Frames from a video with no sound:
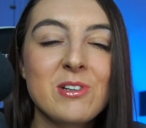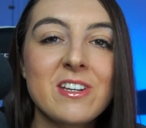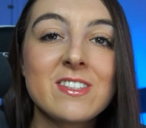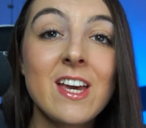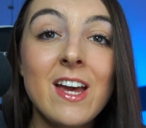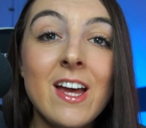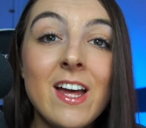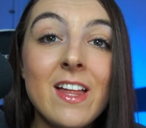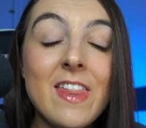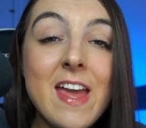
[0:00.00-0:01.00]
because
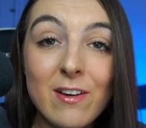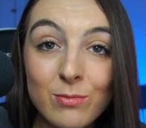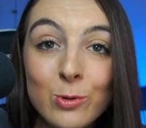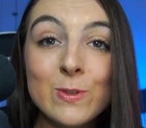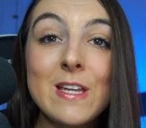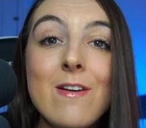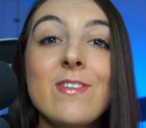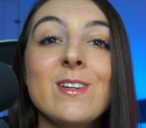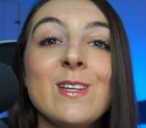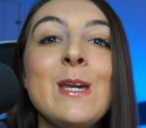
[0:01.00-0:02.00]
they have most
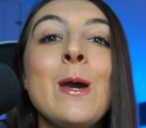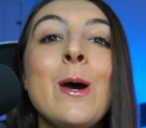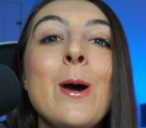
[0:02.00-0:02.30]
definitely